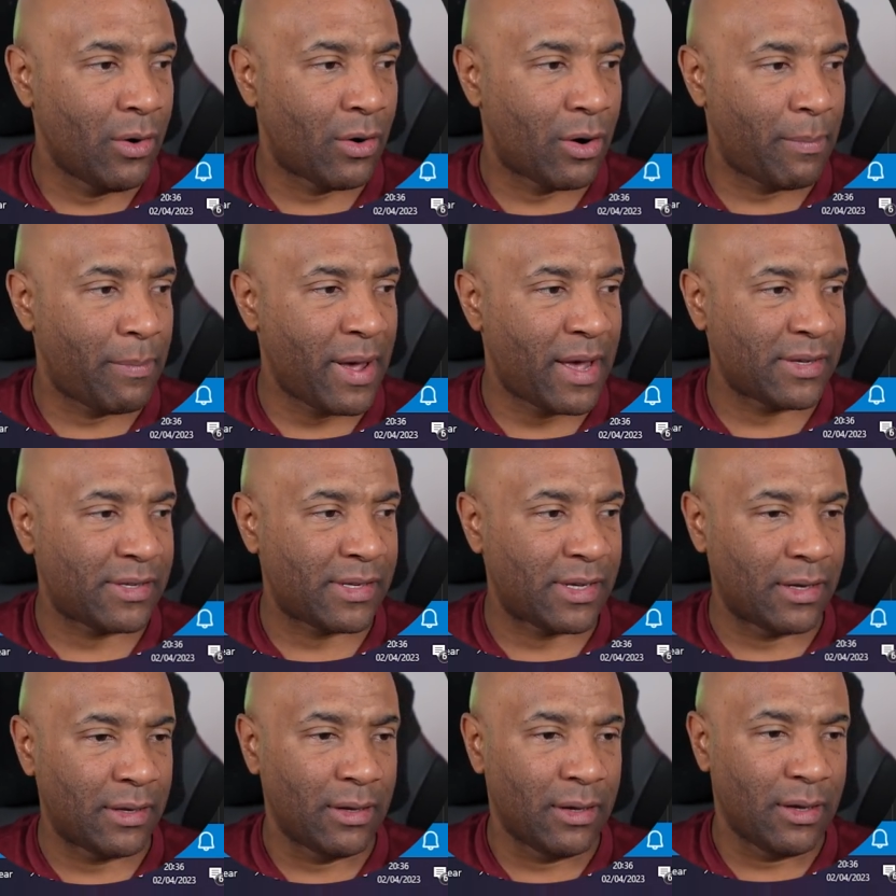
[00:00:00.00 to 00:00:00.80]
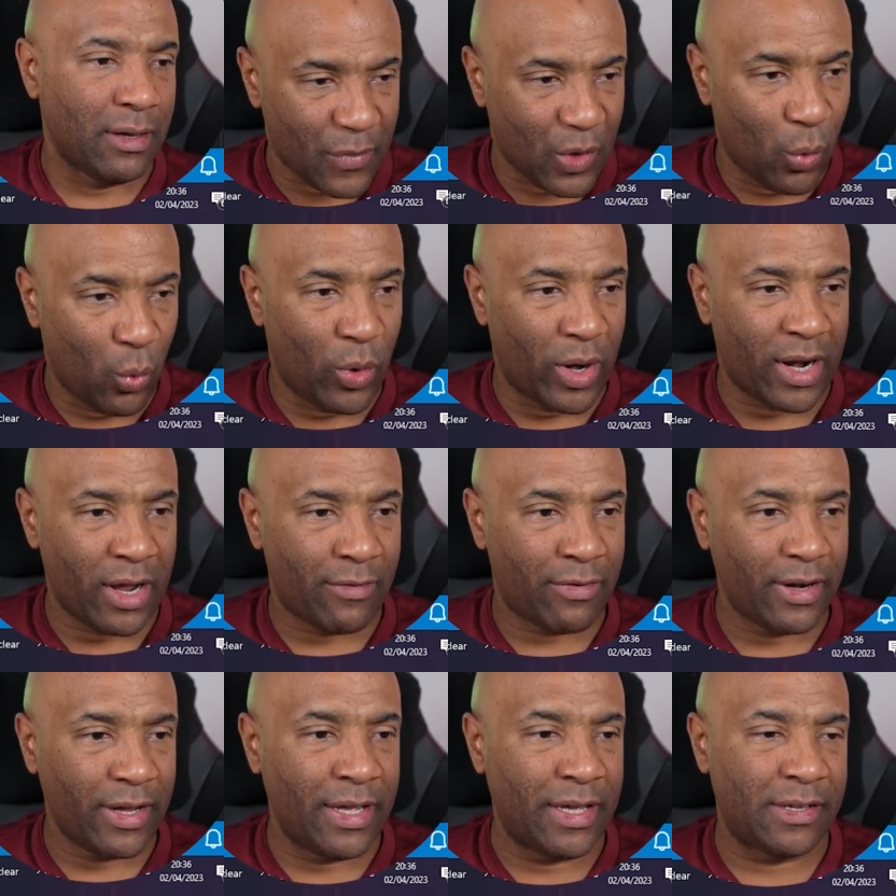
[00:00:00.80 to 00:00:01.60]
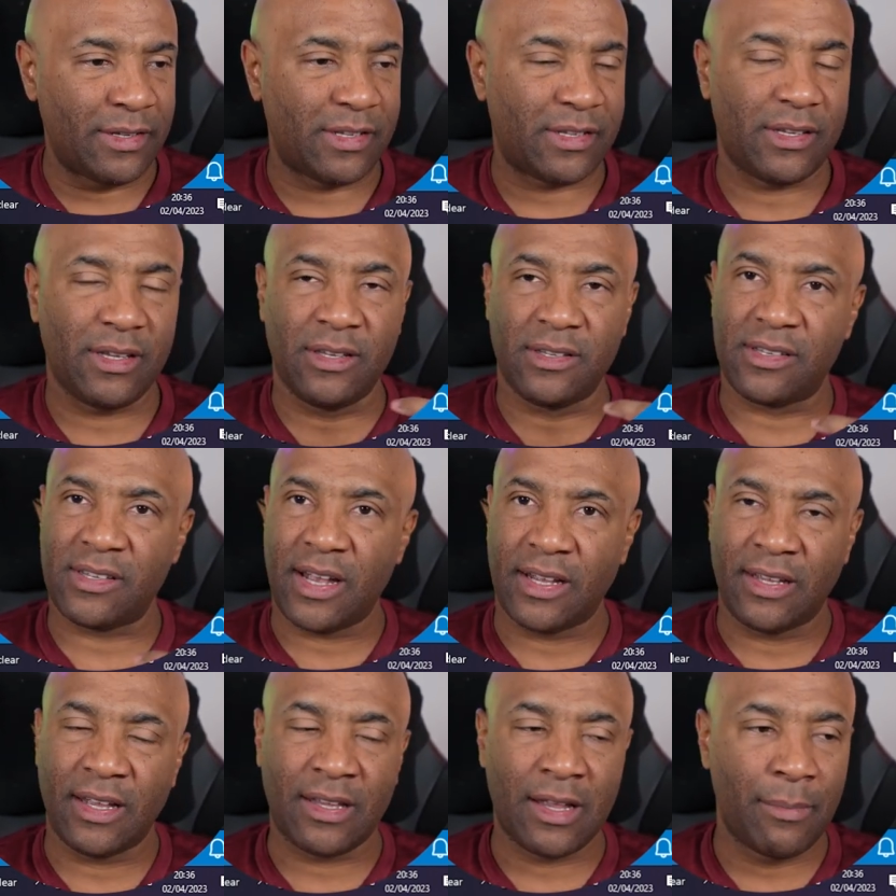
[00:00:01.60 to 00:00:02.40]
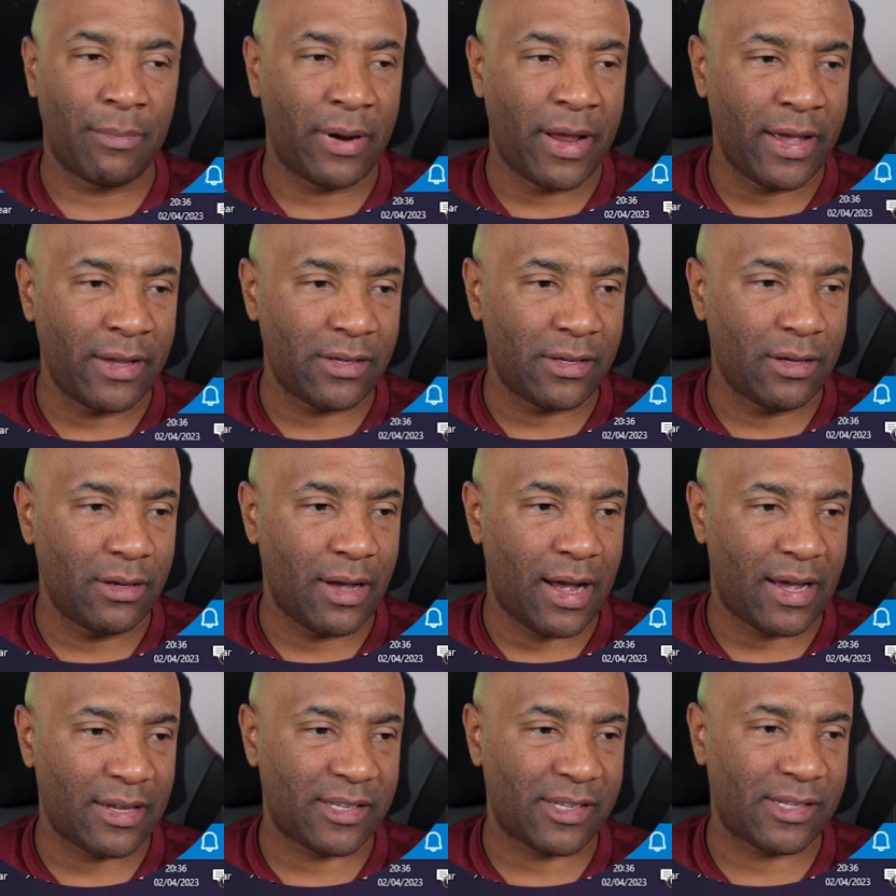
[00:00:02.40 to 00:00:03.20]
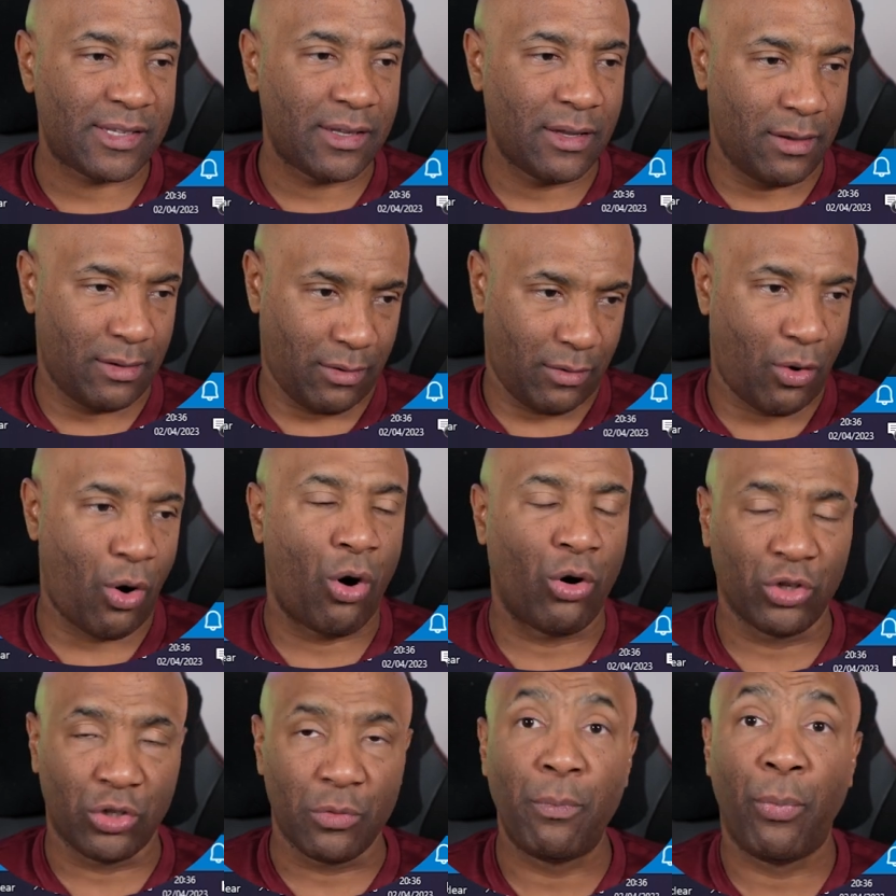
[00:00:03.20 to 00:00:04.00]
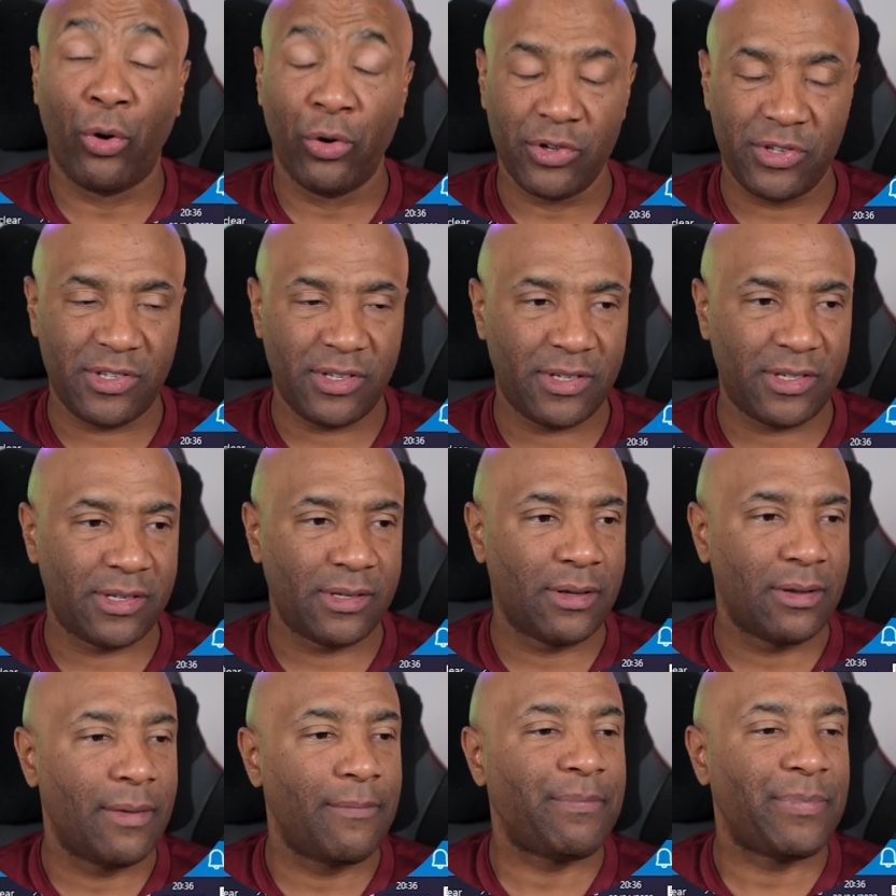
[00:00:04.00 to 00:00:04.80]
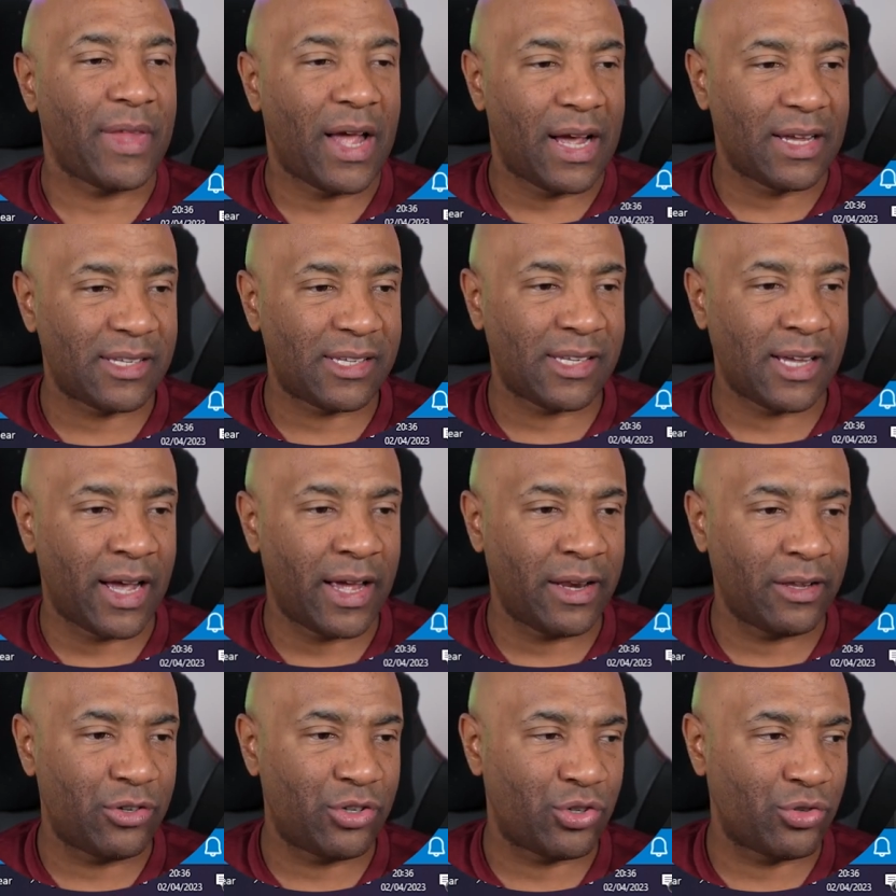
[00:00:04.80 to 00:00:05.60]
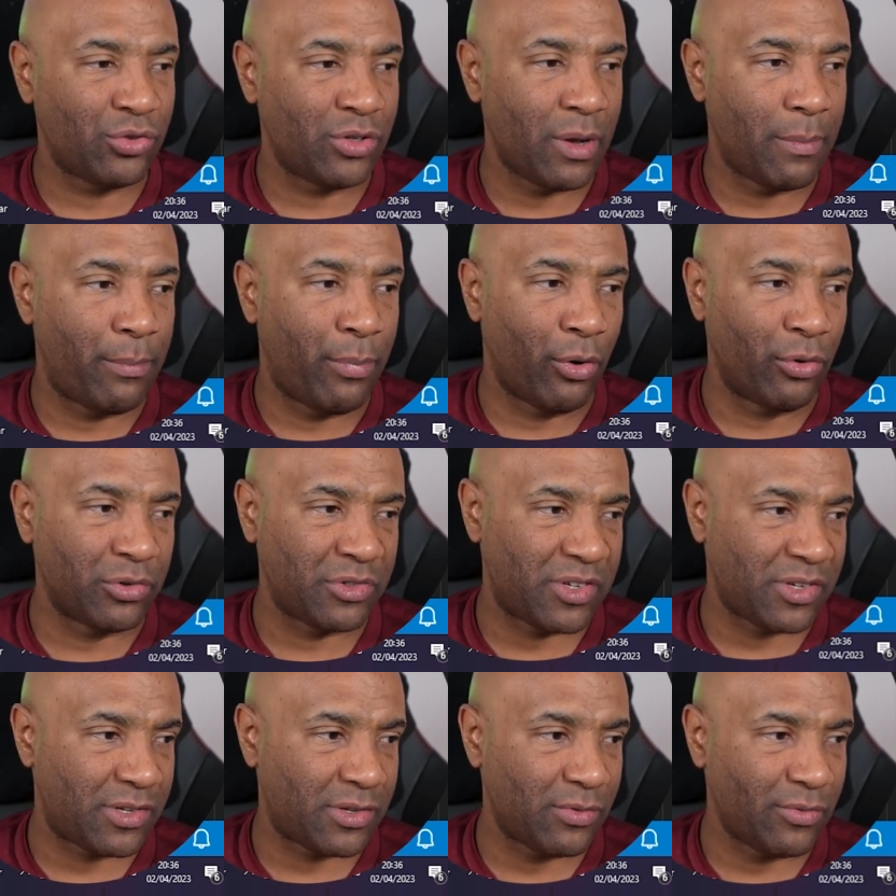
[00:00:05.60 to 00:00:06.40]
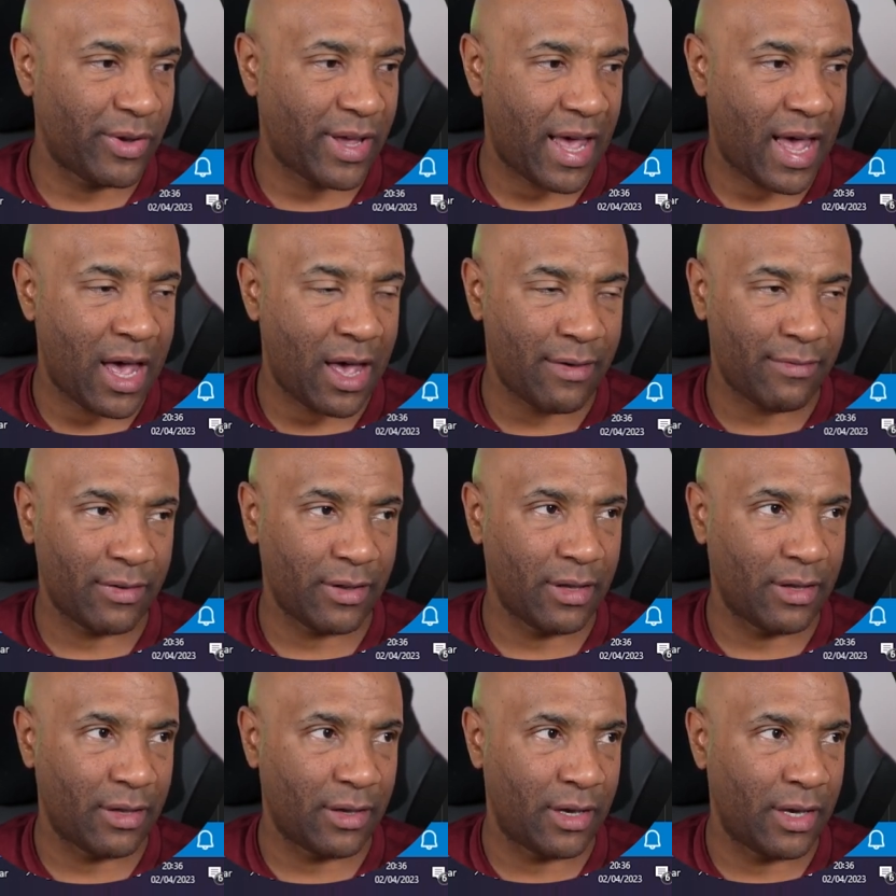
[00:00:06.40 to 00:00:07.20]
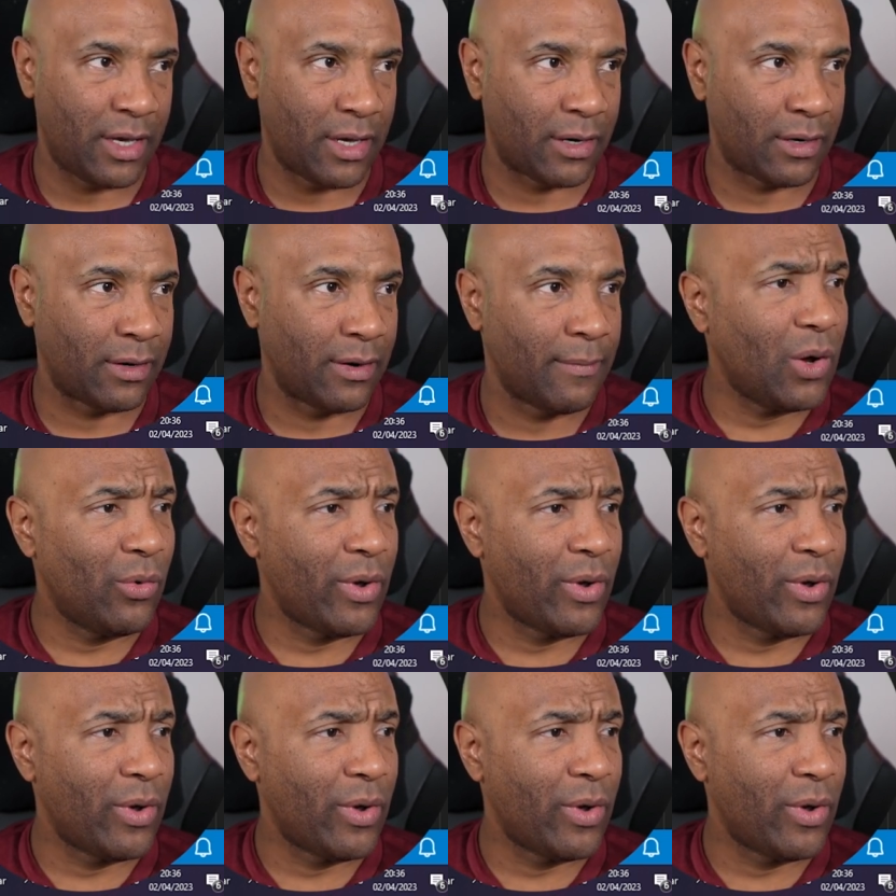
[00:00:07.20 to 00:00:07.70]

We're passing whatever is inside the template as called posts, assign it to the posts we have in here.